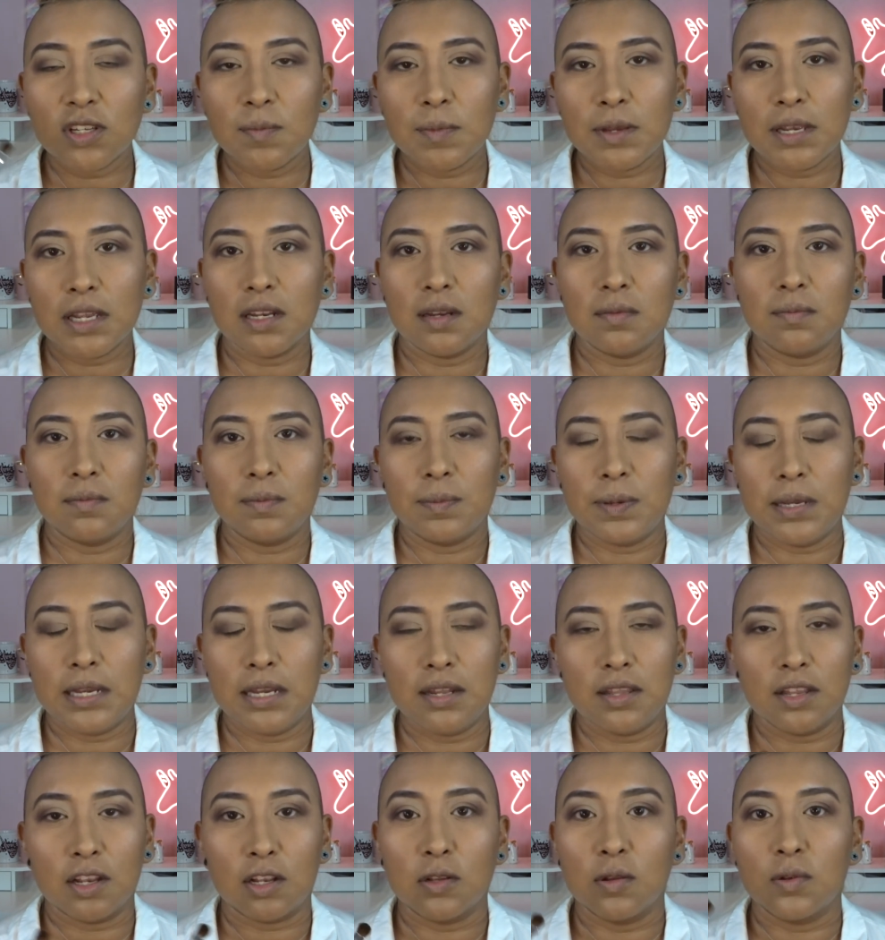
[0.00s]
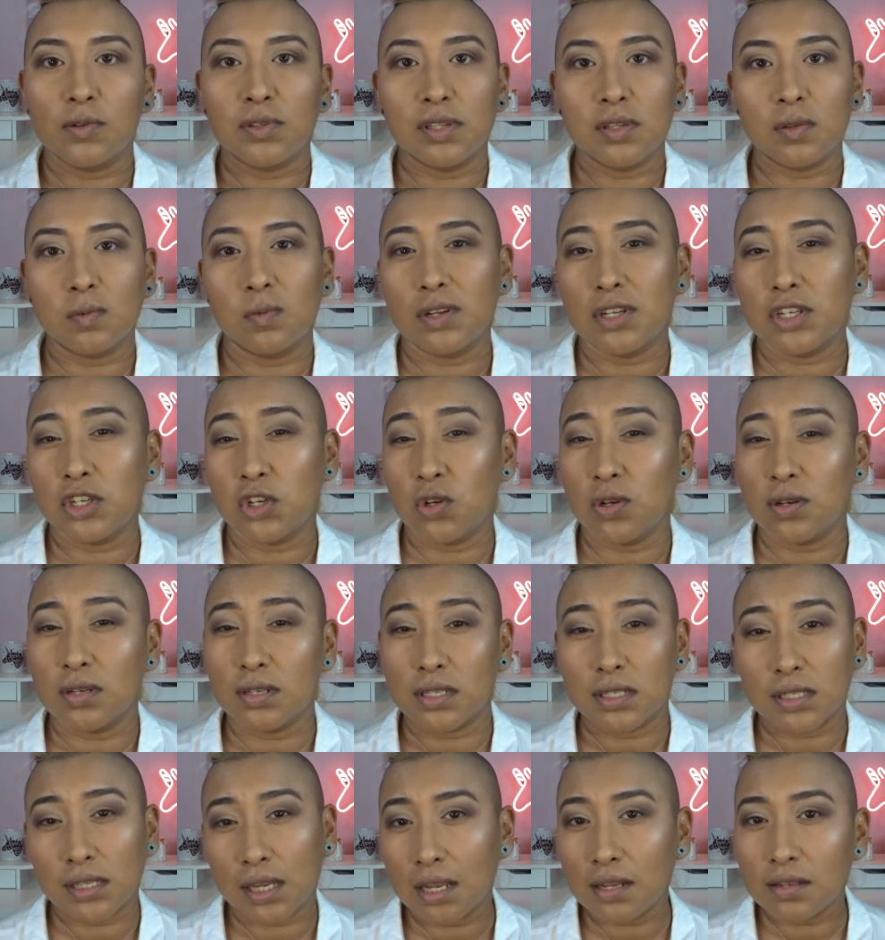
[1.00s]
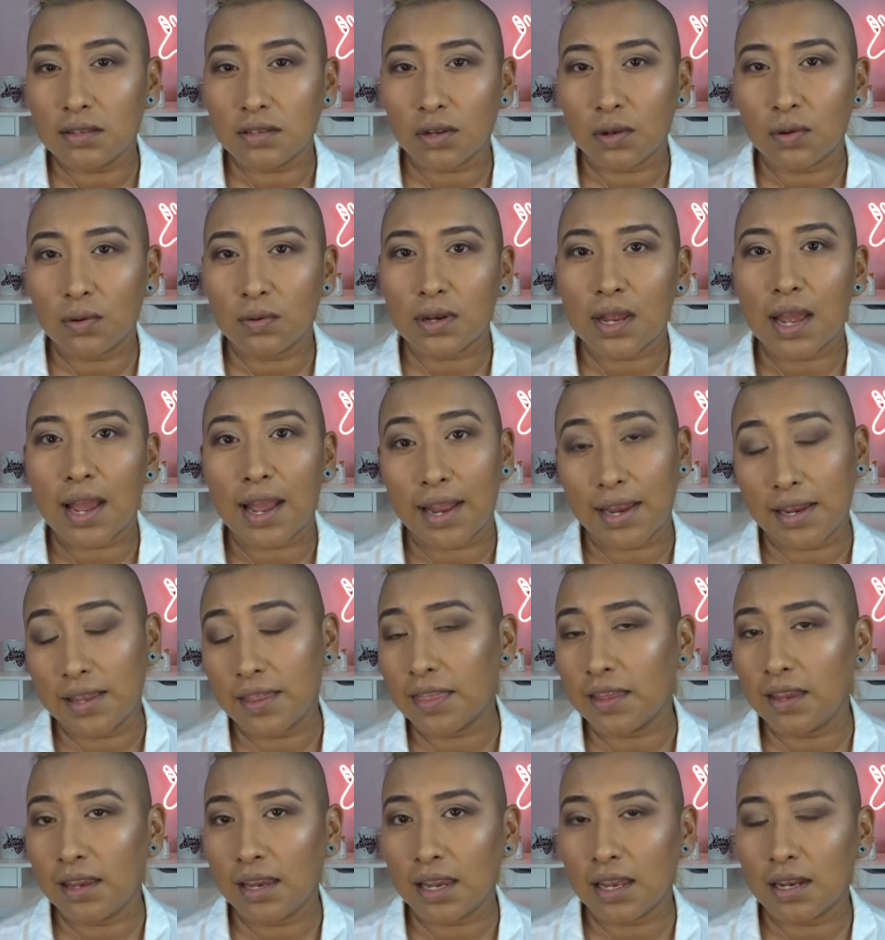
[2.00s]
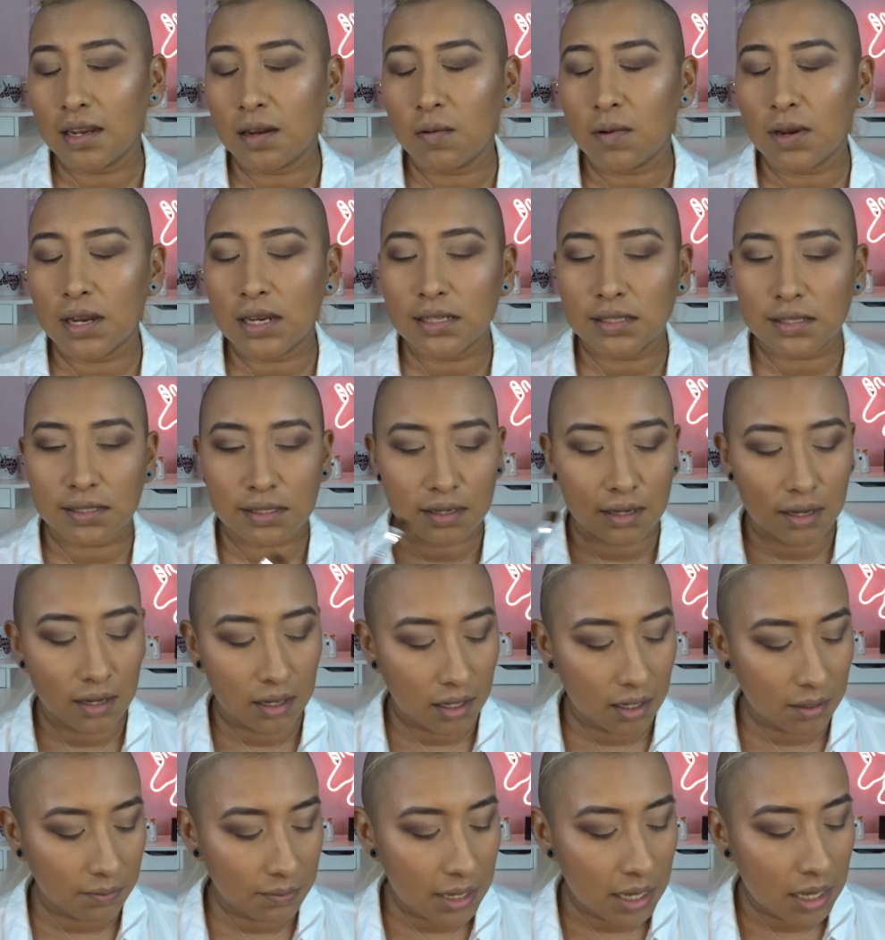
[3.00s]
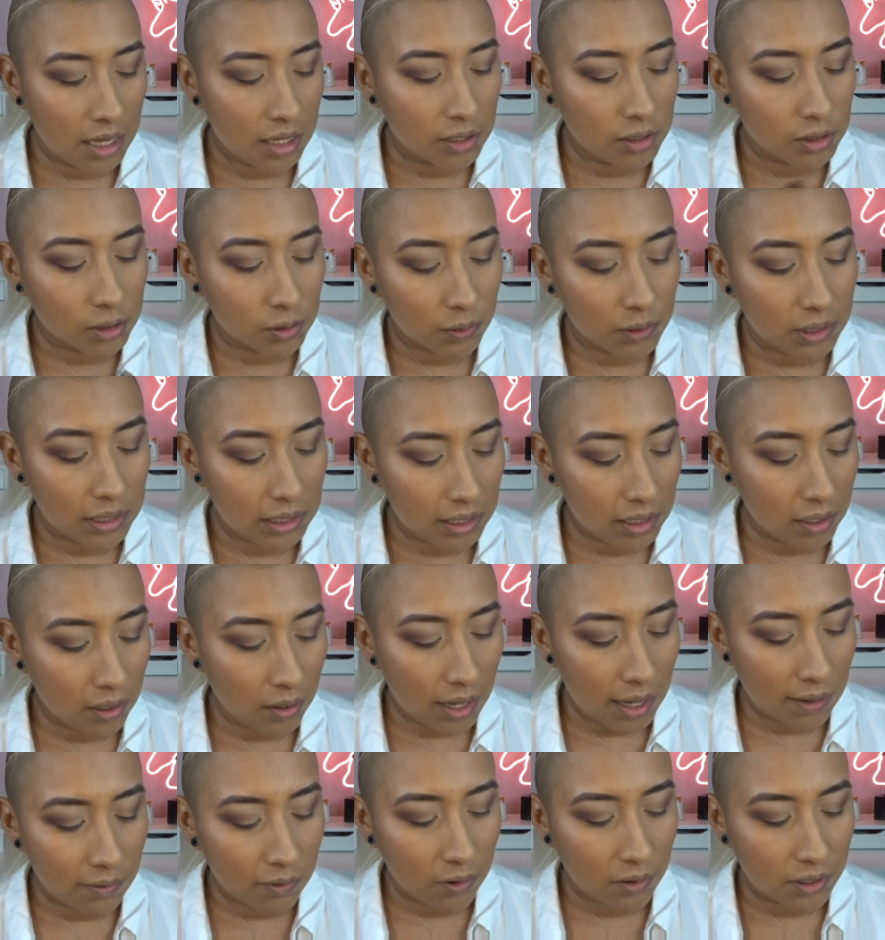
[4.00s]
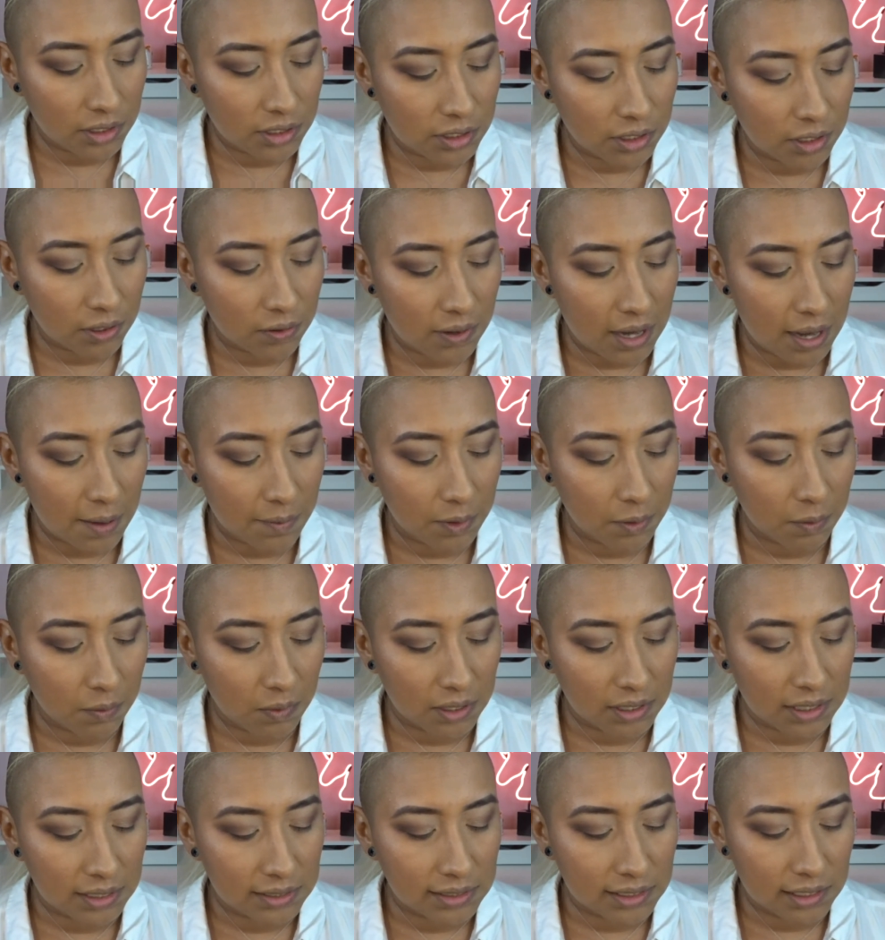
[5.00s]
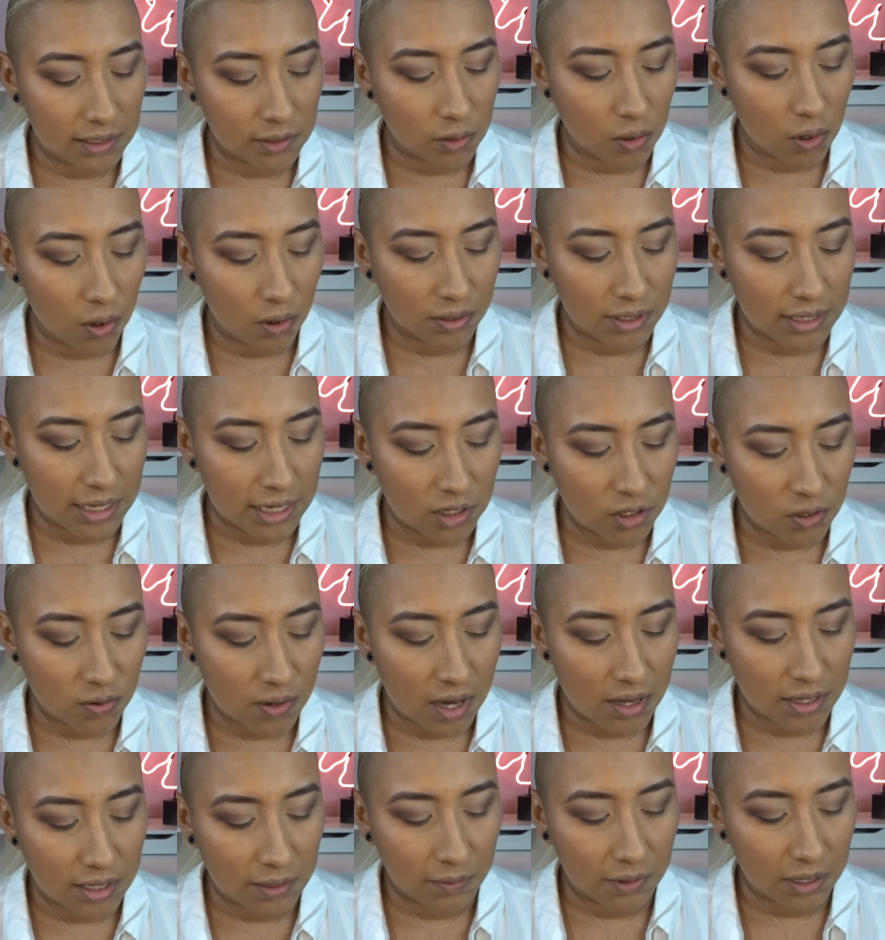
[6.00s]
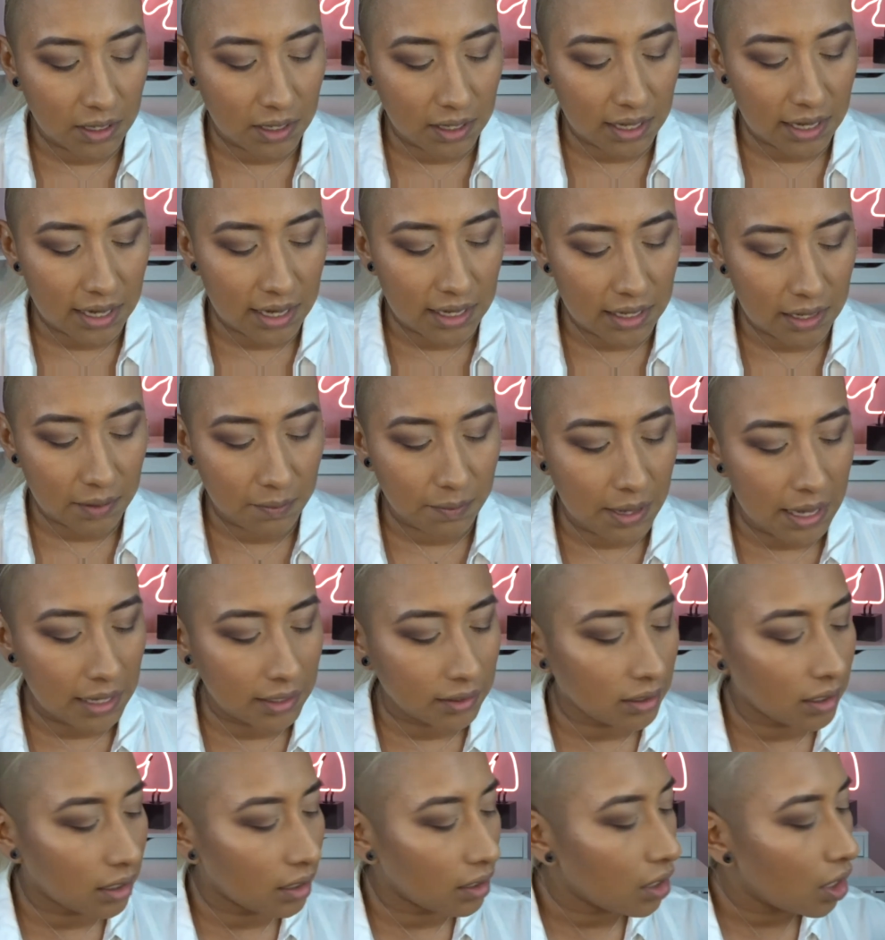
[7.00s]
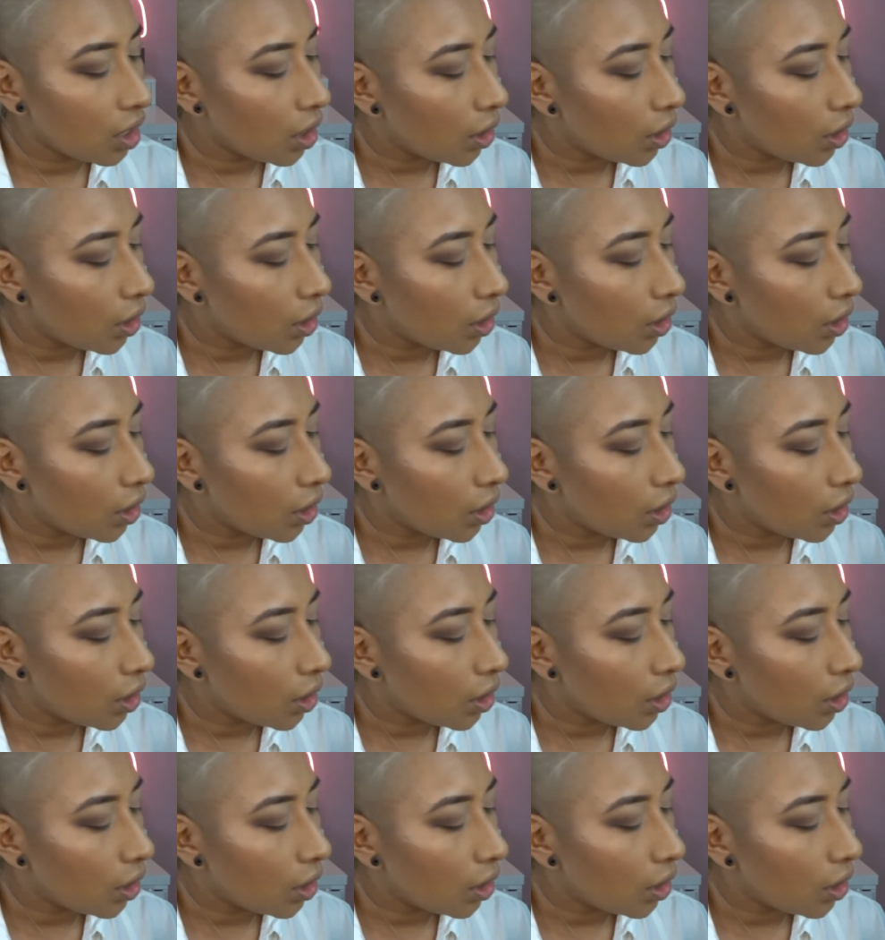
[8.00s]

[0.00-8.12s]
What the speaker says: going to be the closest one to your skin tone, I think anyways. So here I'm going to grab the one that says all natural, and I'm going to go ahead and pack that.